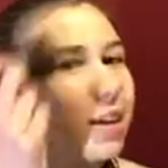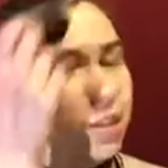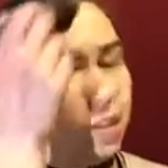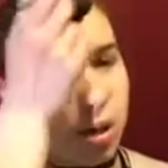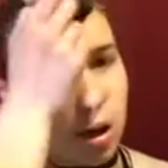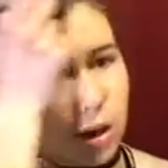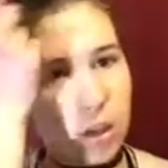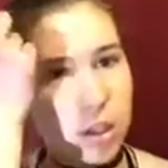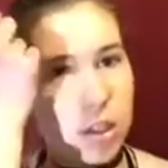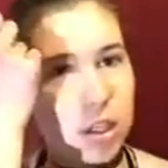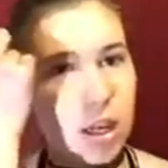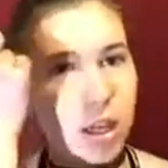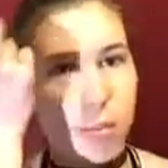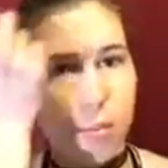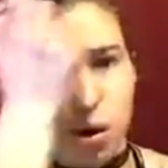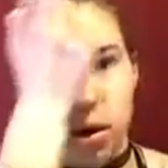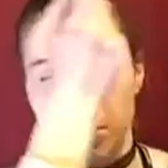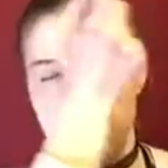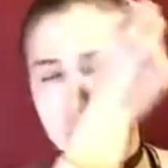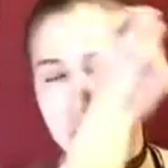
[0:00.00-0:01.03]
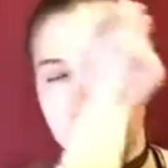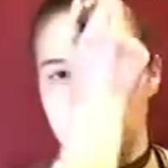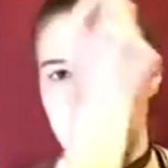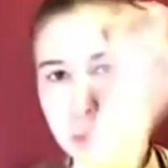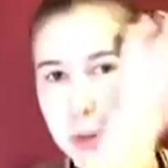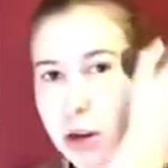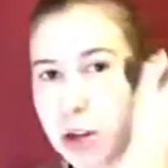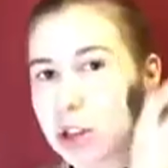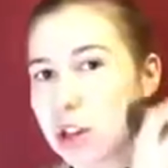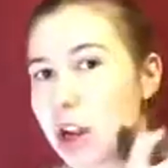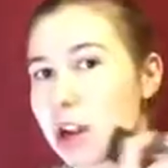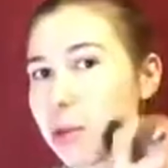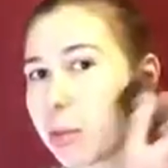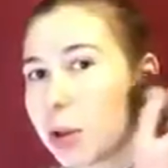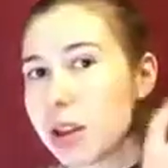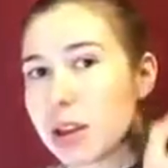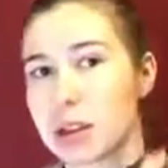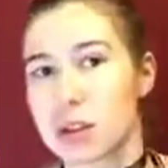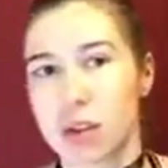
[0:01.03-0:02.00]
So then I just take a big fluffy brush, kind
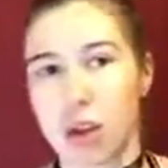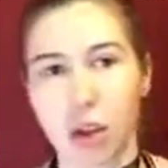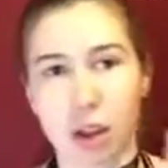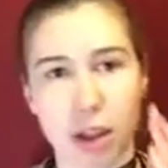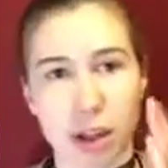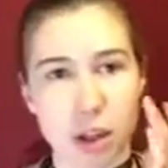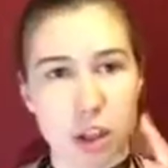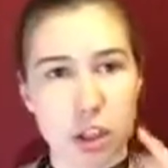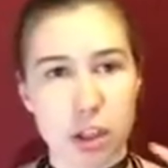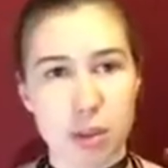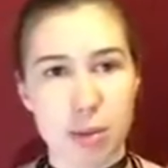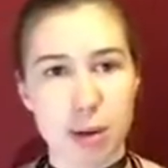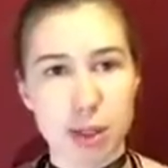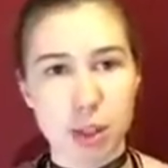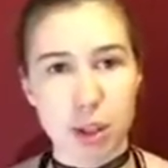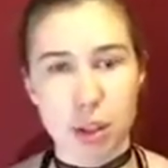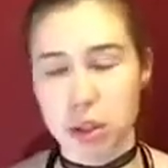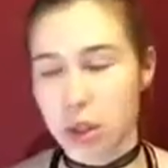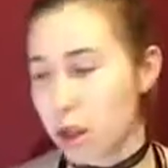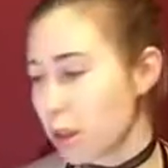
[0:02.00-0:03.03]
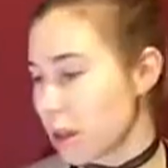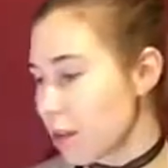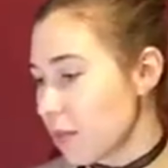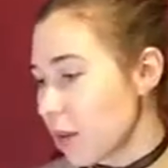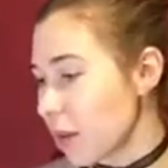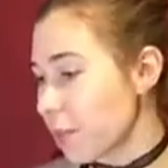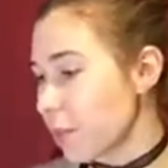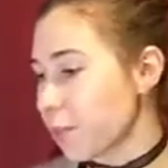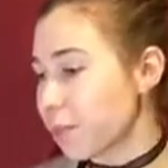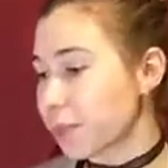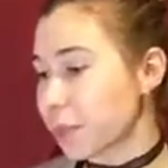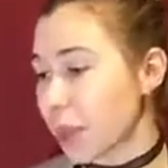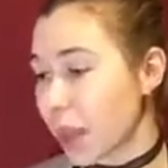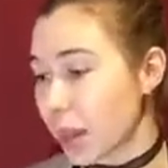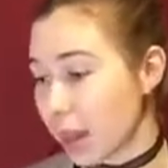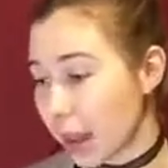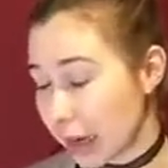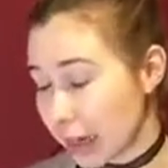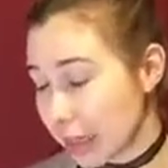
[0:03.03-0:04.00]
of blend this all in just to make sure it's all even,
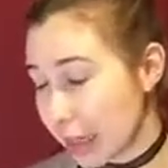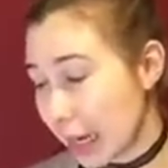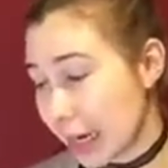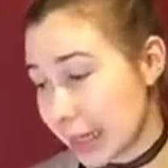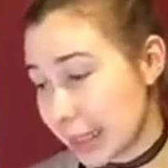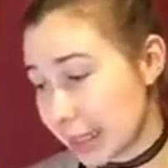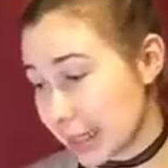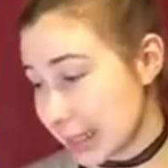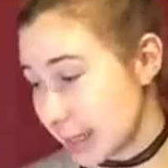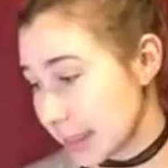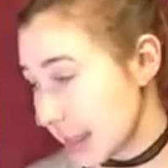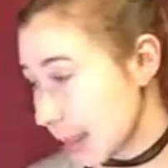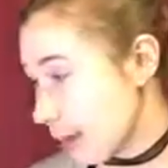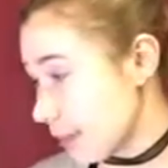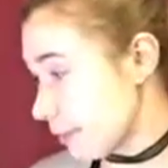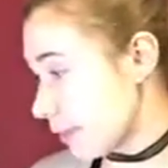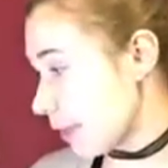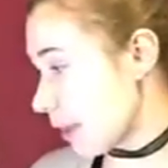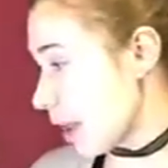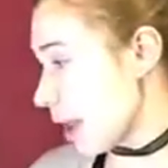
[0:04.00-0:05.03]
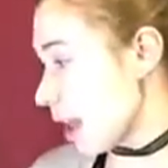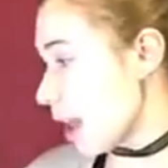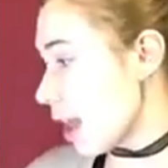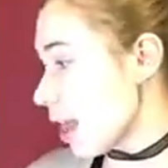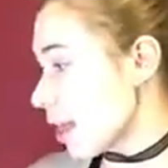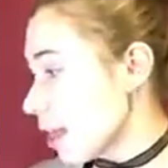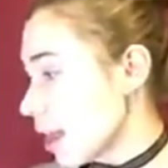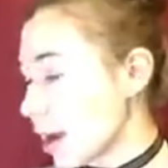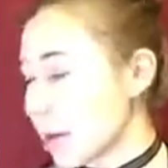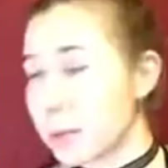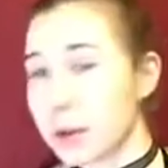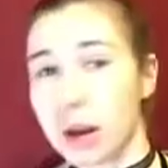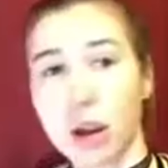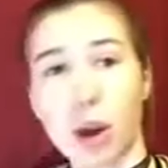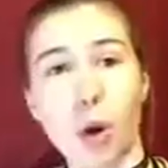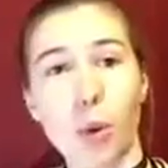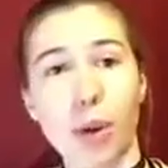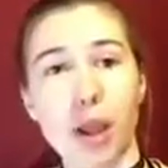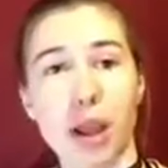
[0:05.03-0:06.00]
that kind of stuff. Then I'm going
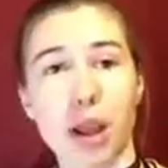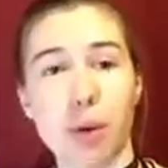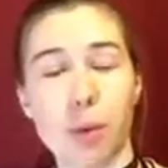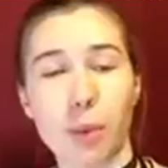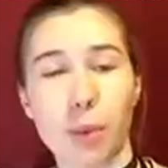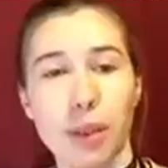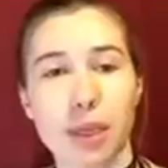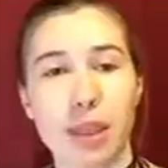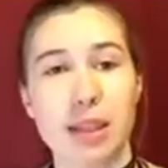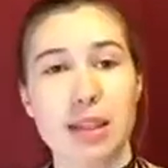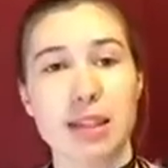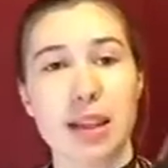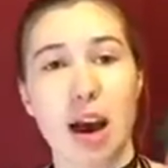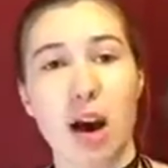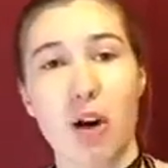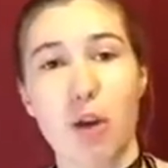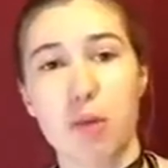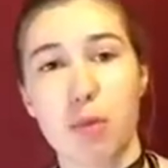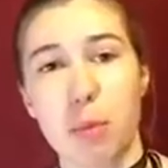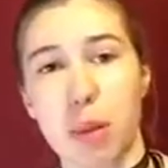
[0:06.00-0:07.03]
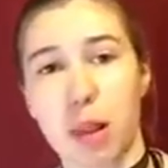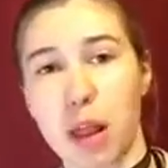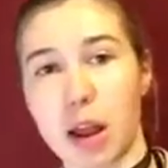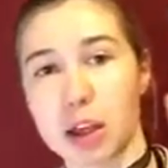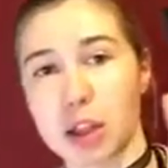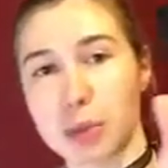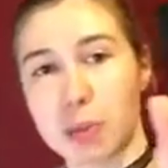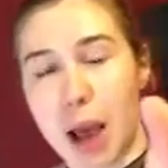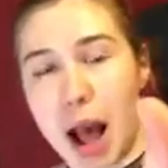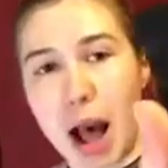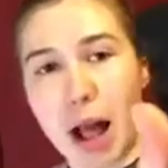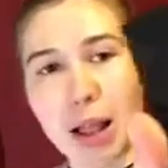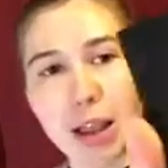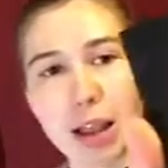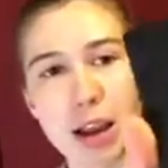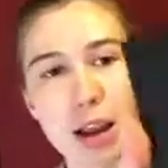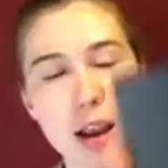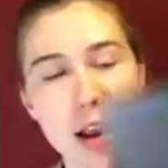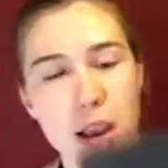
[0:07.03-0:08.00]
to go in with this e.l.f. blush
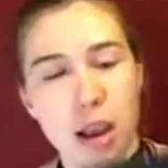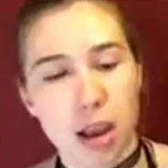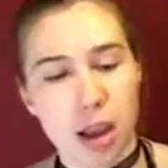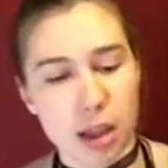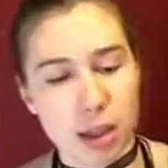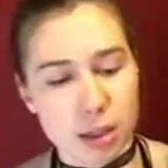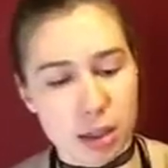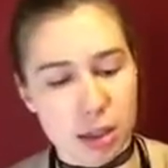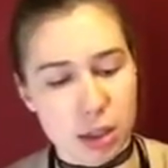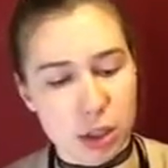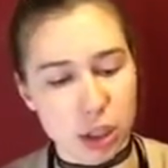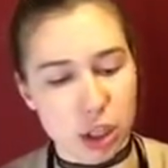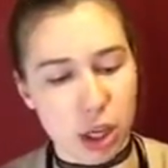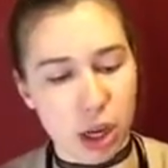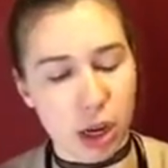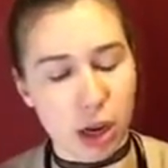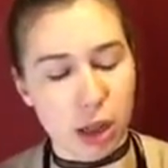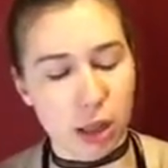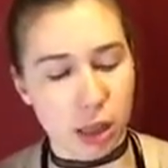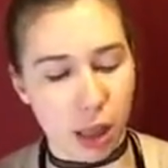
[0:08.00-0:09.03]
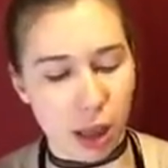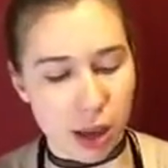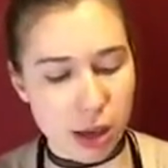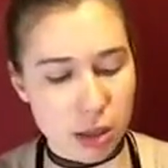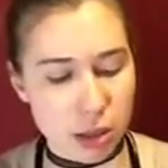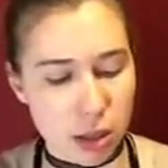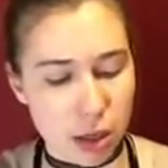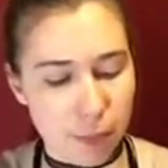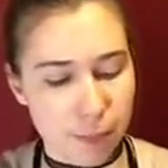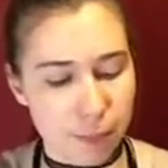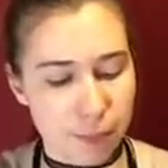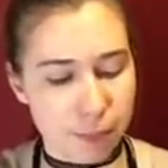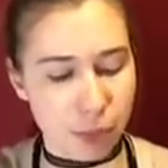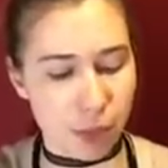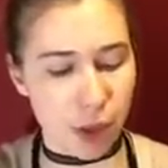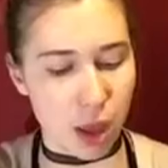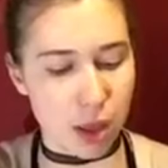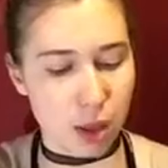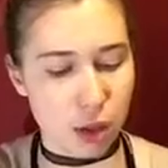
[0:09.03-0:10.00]
palette. It's in the shade Light.
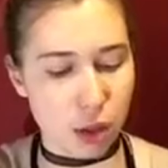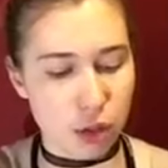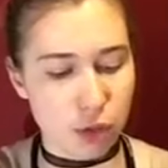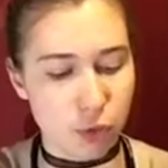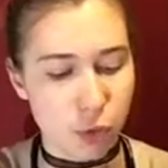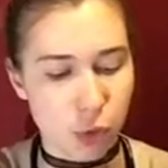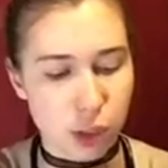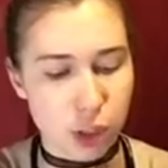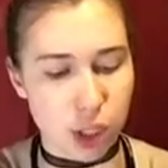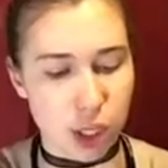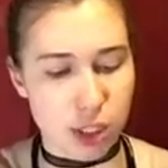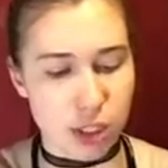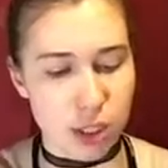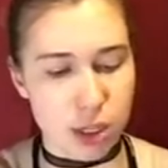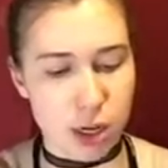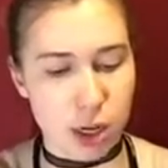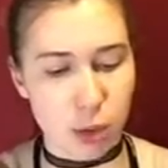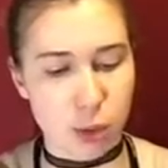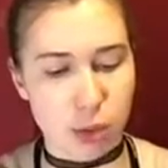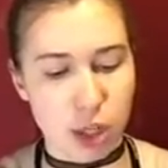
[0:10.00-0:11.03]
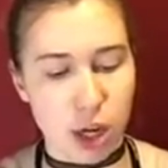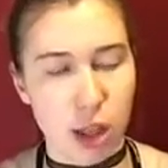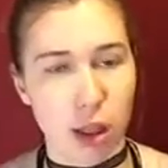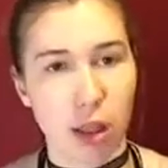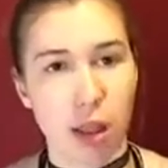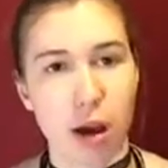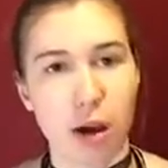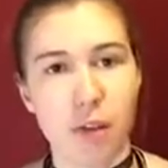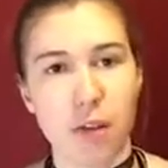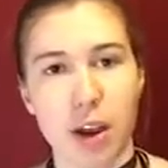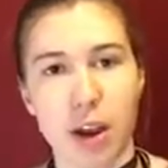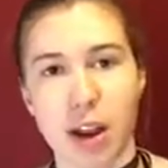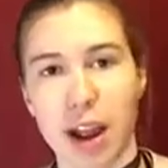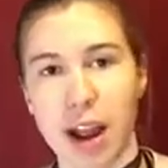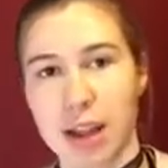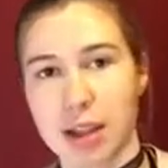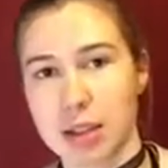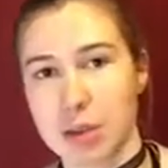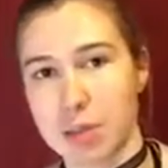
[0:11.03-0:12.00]
And there's 4 shades in here, which I love, and
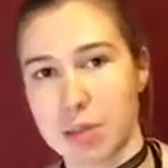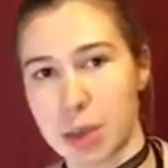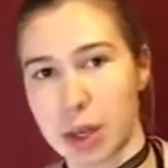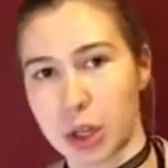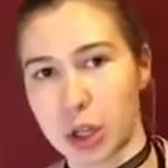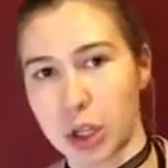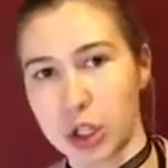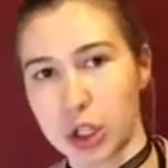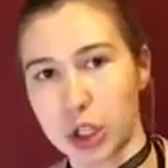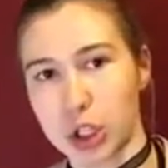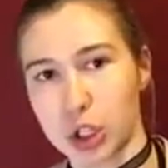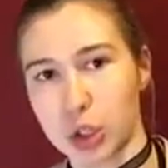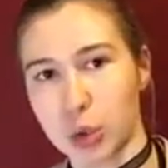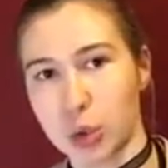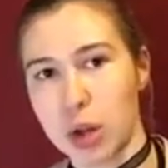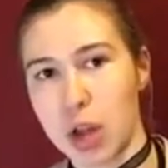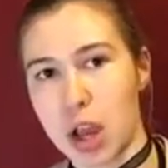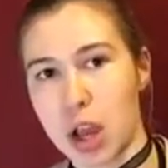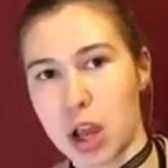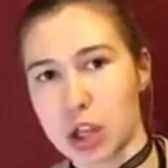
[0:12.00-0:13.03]
it has a mirror too.